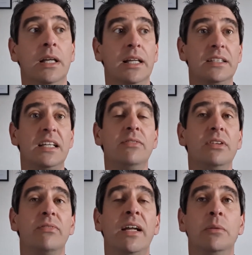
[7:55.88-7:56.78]
It's even
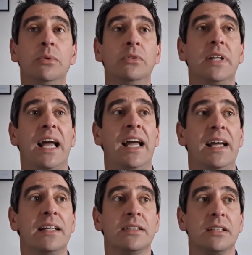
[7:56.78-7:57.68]
available
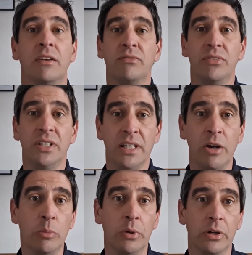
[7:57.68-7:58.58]
as a video
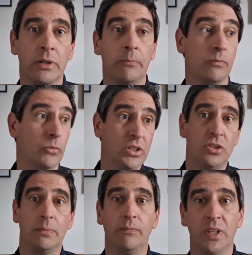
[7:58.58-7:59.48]
book,
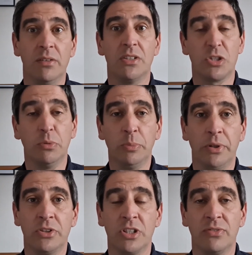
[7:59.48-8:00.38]
which there is a small purchase